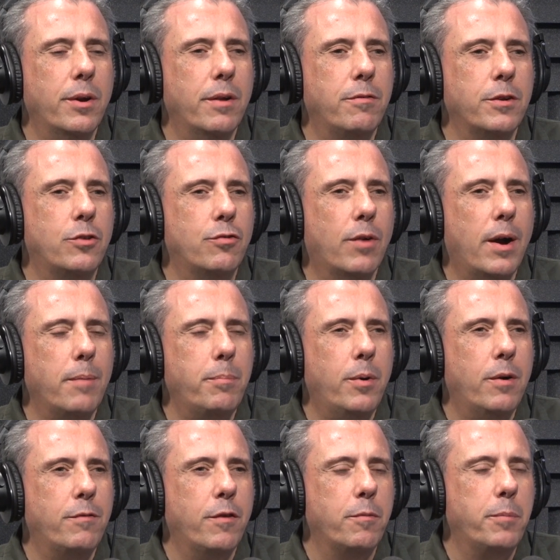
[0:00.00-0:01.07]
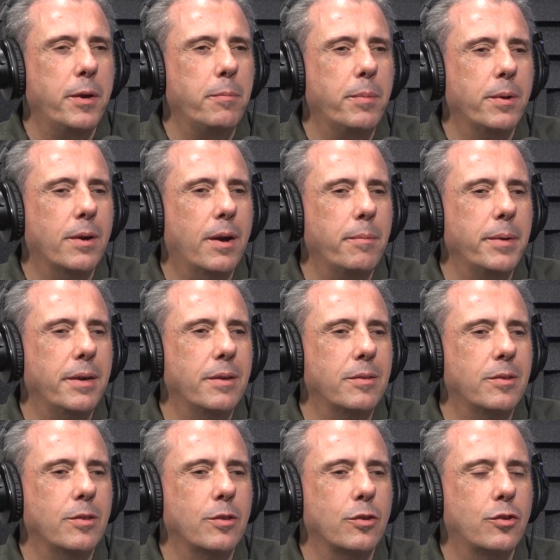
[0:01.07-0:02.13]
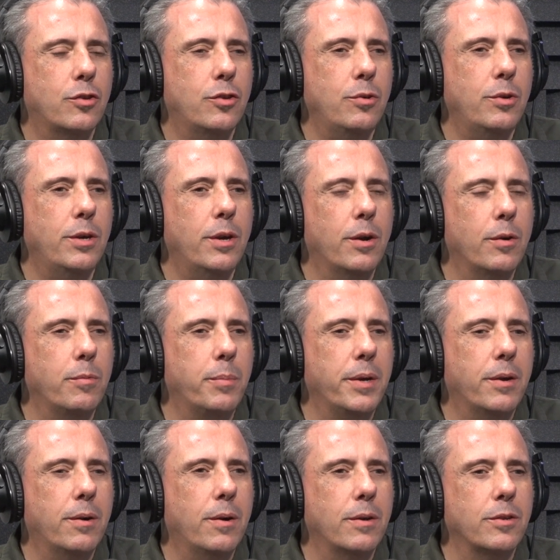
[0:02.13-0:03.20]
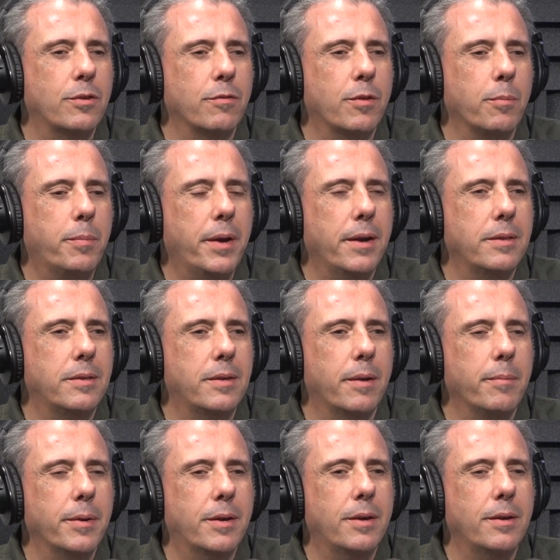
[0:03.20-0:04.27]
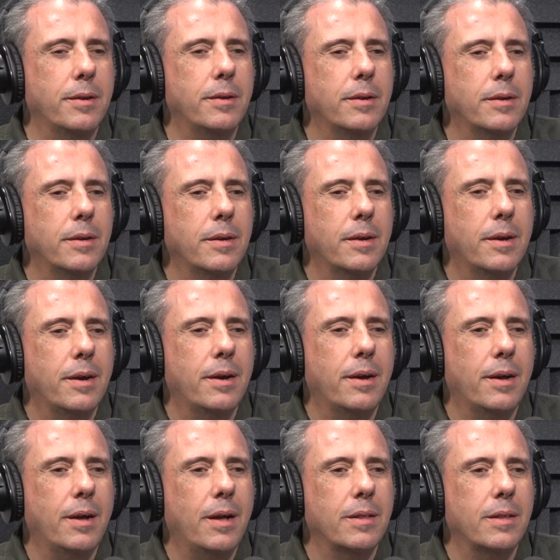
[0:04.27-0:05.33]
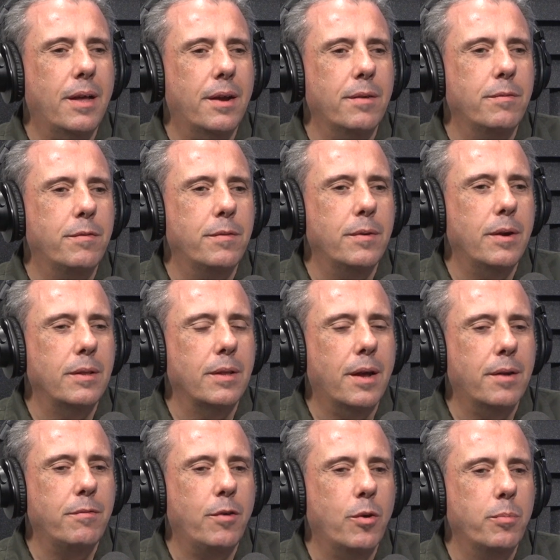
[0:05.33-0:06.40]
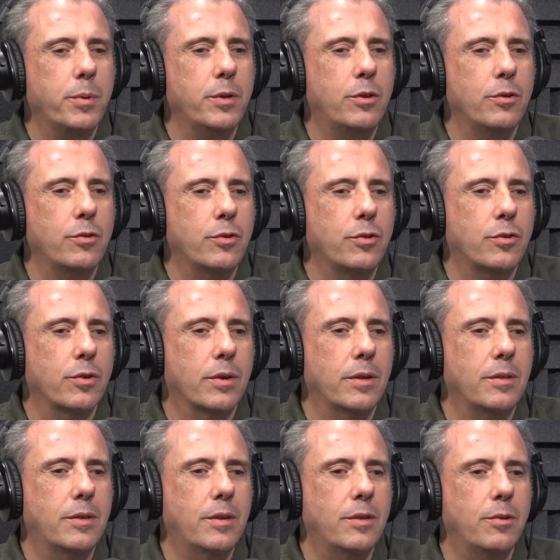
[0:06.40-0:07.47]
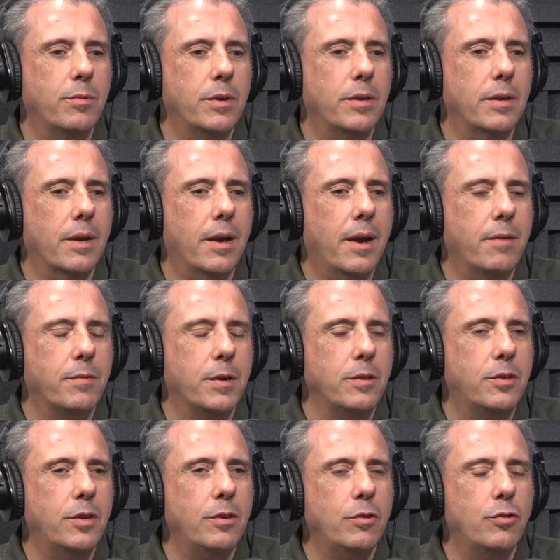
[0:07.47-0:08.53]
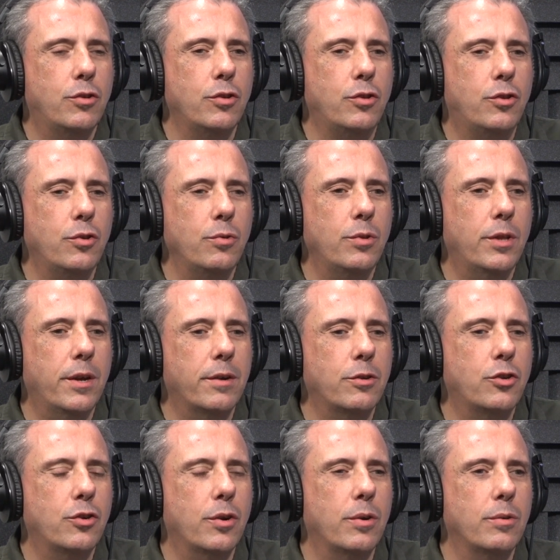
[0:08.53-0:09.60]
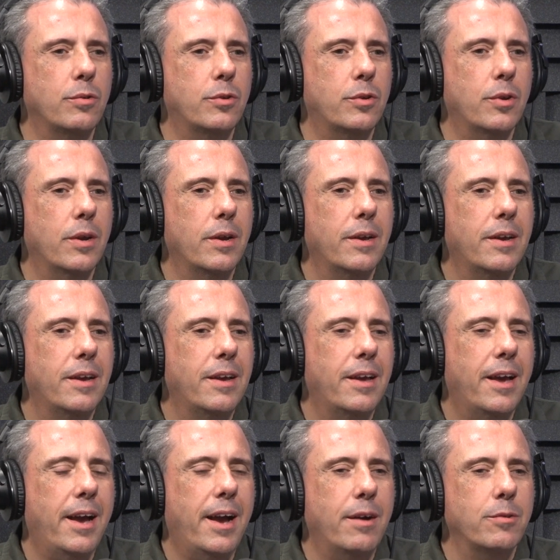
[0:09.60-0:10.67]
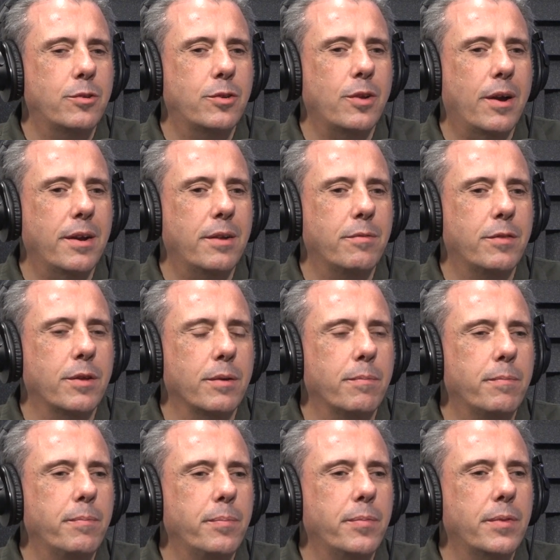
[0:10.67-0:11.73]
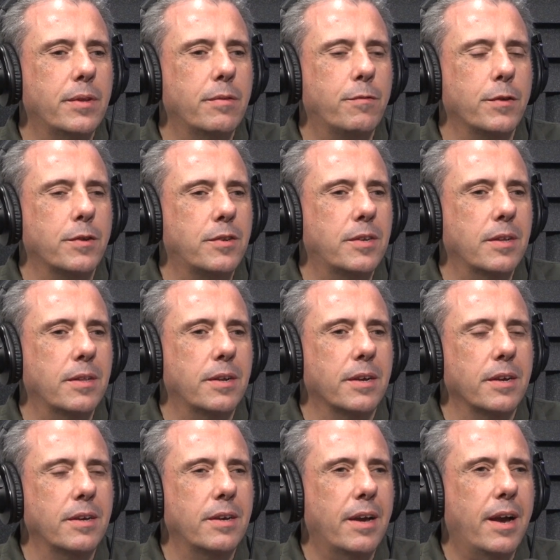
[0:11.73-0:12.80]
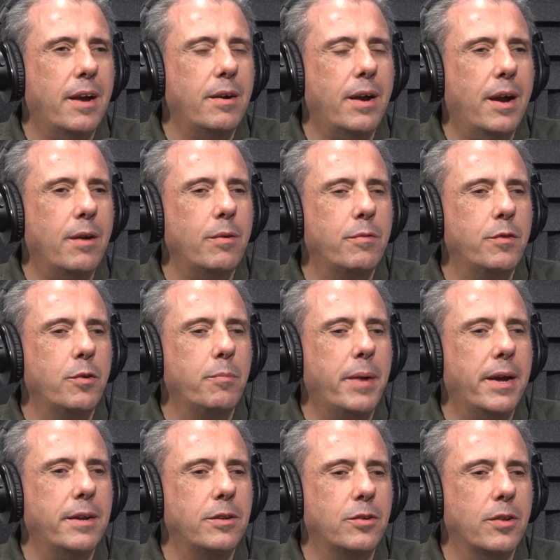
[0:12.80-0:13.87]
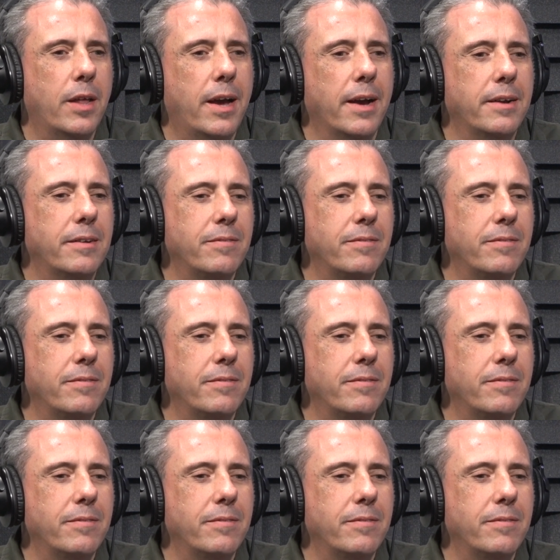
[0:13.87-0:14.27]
of a drop-off of people coming into the studio because of the pandemic. And a lot of our producers have continued to do their shows outside of the facility. How have you managed that?